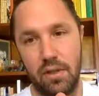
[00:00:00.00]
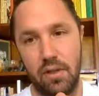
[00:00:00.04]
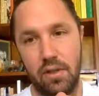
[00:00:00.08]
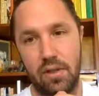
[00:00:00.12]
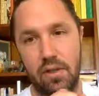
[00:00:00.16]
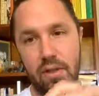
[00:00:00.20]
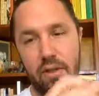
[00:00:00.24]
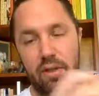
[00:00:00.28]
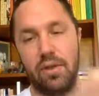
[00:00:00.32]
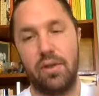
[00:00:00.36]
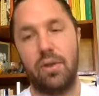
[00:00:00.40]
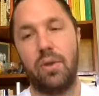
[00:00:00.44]

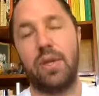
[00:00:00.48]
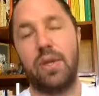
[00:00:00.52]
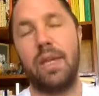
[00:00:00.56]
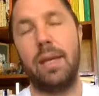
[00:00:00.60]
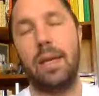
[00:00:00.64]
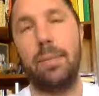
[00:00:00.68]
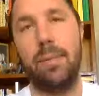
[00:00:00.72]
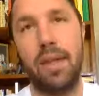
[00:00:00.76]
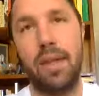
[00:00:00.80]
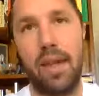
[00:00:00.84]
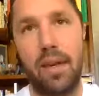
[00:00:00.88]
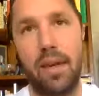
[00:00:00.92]
So
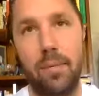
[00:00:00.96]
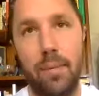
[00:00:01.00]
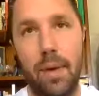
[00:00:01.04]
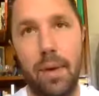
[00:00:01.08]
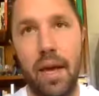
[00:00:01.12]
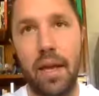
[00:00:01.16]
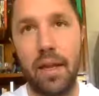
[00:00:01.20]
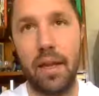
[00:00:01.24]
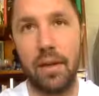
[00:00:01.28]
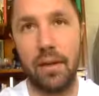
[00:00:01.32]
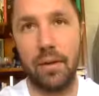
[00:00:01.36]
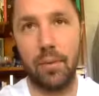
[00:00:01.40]
keep that in
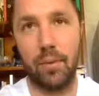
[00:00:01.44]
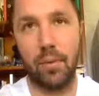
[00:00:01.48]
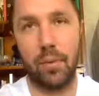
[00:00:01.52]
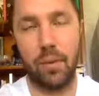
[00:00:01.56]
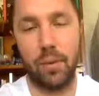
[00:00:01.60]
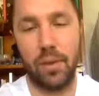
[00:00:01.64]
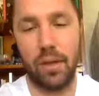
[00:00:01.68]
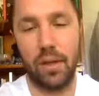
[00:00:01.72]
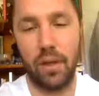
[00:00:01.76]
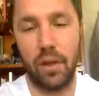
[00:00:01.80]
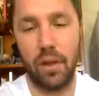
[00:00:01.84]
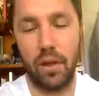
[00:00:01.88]
mind. When
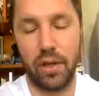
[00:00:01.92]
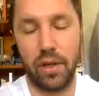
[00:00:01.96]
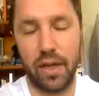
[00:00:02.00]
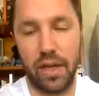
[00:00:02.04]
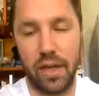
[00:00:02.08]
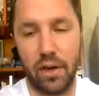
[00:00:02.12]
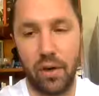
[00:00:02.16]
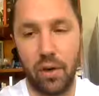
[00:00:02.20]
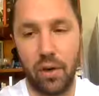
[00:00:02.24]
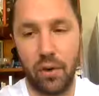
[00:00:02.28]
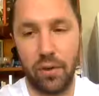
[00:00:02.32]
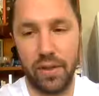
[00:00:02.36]
we look
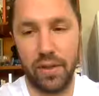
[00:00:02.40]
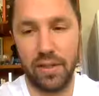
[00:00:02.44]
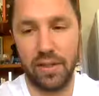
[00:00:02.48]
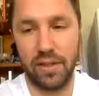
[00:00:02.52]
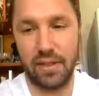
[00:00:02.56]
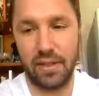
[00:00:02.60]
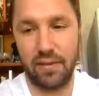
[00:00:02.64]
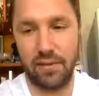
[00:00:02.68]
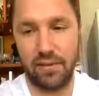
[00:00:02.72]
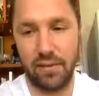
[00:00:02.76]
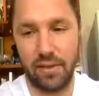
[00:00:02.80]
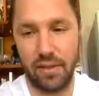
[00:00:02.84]
at all these
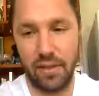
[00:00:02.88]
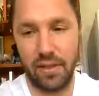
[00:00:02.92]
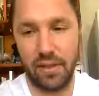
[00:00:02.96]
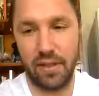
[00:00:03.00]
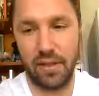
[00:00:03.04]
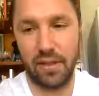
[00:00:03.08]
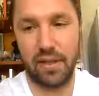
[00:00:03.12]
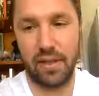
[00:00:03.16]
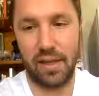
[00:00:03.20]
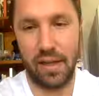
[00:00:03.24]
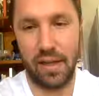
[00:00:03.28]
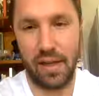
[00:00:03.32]
different
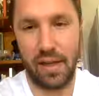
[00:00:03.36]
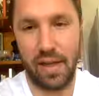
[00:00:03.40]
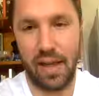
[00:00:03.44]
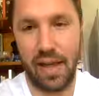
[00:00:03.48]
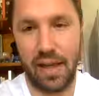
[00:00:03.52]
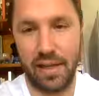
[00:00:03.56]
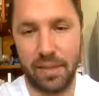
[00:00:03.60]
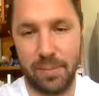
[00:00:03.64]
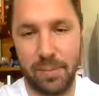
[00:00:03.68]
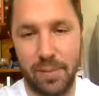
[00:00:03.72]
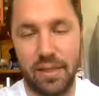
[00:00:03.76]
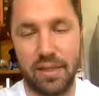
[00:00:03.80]

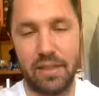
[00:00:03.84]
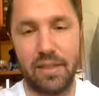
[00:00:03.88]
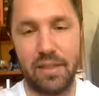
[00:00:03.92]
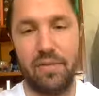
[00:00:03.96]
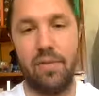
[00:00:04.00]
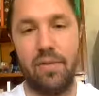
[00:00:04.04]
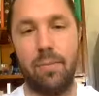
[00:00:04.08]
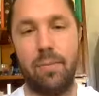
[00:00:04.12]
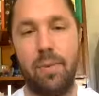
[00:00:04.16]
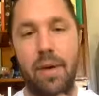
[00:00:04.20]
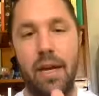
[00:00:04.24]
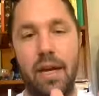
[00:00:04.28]
aspects of
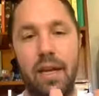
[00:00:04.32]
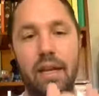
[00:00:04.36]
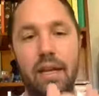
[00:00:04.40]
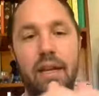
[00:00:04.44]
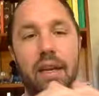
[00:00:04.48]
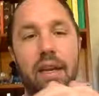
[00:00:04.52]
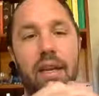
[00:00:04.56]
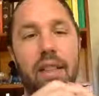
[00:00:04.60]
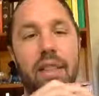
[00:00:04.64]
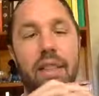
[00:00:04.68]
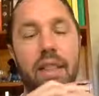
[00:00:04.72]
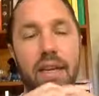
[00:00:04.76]
the body,
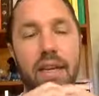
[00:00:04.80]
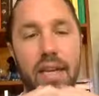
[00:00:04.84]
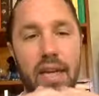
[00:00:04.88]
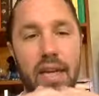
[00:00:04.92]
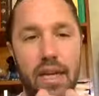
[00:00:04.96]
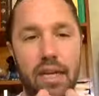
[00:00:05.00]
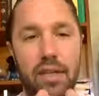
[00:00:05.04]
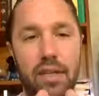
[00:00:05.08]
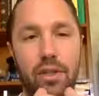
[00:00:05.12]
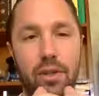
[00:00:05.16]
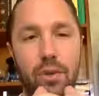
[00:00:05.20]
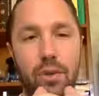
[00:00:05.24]
the
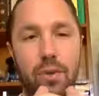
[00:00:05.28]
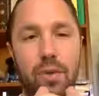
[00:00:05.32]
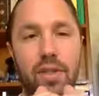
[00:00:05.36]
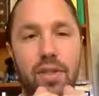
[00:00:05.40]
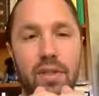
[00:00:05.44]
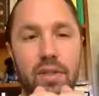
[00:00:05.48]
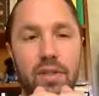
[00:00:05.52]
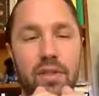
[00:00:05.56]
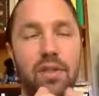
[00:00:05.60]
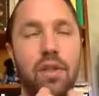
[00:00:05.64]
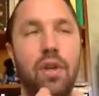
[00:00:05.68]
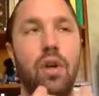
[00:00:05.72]
dhatu
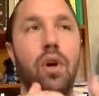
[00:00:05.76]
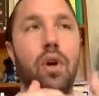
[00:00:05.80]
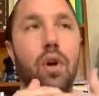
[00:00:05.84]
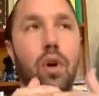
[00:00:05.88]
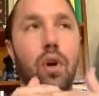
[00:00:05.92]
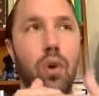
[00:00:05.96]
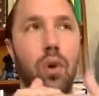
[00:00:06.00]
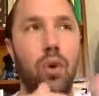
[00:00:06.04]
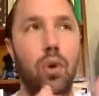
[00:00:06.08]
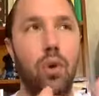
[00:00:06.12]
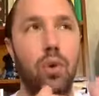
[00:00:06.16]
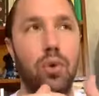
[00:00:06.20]
is
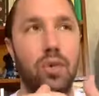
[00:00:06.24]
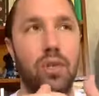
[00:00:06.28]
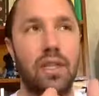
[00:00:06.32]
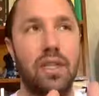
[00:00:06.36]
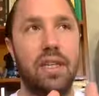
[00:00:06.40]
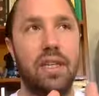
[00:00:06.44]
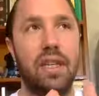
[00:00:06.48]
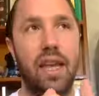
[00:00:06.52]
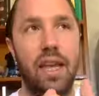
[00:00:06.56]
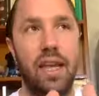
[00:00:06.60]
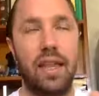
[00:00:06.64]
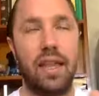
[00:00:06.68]

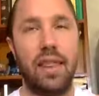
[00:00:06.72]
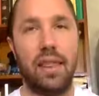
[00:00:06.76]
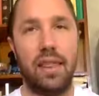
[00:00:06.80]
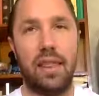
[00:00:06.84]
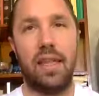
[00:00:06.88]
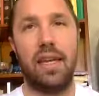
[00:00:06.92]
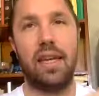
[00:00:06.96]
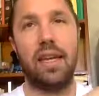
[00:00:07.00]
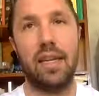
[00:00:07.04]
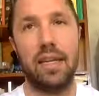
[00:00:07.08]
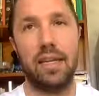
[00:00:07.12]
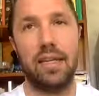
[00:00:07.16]
holding a
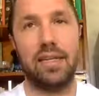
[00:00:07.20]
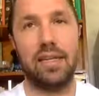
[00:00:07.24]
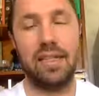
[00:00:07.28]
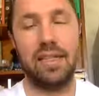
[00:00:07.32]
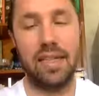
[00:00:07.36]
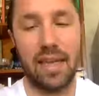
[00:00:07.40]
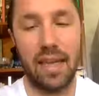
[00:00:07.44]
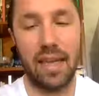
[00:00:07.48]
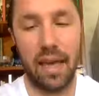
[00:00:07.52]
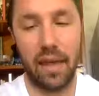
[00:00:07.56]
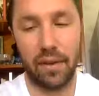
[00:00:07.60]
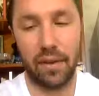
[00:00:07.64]
thing
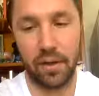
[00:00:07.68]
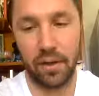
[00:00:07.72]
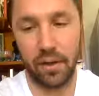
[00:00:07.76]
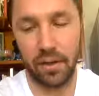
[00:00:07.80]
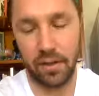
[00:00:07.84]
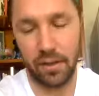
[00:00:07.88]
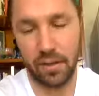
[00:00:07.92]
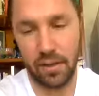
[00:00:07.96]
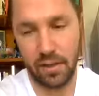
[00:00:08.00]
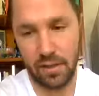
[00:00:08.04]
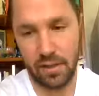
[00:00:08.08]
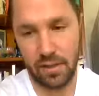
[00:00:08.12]
together,
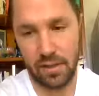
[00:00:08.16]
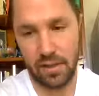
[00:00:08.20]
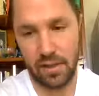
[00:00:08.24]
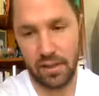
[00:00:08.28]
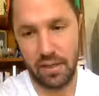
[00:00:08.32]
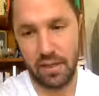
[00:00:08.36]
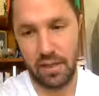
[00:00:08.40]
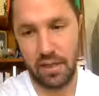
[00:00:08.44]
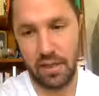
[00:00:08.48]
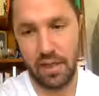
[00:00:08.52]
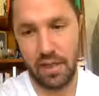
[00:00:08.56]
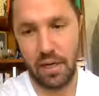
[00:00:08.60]

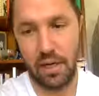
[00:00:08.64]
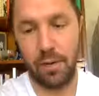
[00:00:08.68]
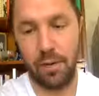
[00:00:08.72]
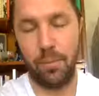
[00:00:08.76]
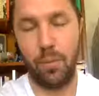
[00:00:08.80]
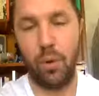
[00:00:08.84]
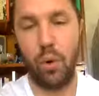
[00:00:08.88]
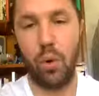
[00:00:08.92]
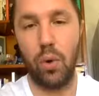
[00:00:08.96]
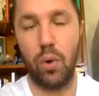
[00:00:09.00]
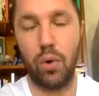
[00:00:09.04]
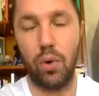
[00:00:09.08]

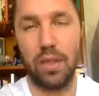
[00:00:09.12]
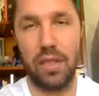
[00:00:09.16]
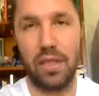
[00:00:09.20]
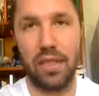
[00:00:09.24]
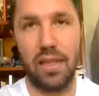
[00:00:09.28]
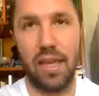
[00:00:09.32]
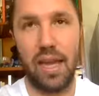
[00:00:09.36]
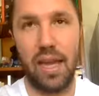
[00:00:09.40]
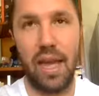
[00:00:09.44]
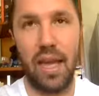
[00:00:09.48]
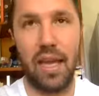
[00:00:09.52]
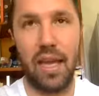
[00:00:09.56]

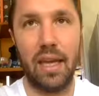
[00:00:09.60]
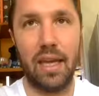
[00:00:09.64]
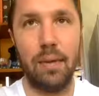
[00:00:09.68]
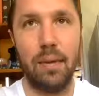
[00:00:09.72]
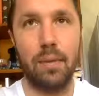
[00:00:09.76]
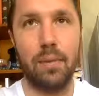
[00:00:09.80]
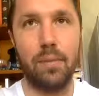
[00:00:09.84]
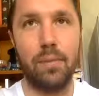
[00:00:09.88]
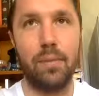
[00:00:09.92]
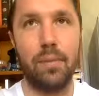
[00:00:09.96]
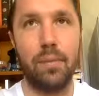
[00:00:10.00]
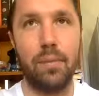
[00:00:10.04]
holding
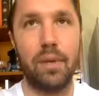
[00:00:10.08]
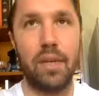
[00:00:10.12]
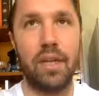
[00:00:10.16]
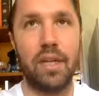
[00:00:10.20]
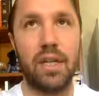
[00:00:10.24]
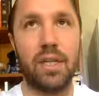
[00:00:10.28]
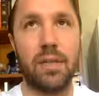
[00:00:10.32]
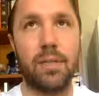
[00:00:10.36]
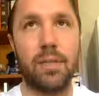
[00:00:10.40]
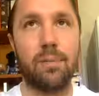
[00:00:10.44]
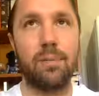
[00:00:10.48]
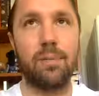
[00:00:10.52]

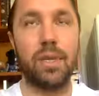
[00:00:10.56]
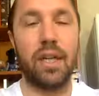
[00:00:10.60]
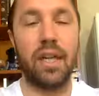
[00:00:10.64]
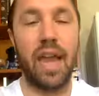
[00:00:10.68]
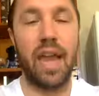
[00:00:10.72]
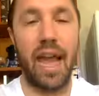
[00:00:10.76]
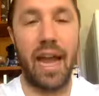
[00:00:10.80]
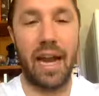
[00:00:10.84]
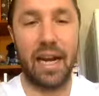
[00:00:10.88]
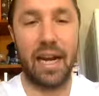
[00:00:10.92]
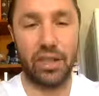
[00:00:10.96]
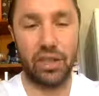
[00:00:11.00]
an
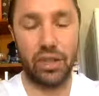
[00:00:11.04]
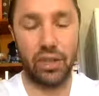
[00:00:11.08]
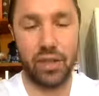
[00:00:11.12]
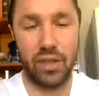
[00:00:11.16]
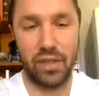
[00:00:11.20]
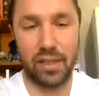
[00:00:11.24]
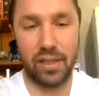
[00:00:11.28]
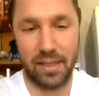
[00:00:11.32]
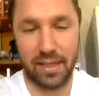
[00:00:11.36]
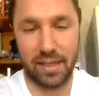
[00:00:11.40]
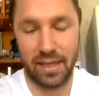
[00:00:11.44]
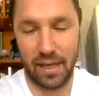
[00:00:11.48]

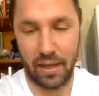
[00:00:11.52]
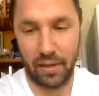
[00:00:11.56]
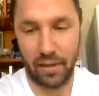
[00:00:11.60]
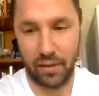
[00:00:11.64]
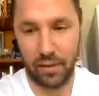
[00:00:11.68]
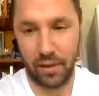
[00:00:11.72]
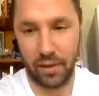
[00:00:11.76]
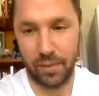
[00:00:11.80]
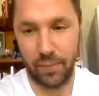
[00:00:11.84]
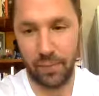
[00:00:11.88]
action together.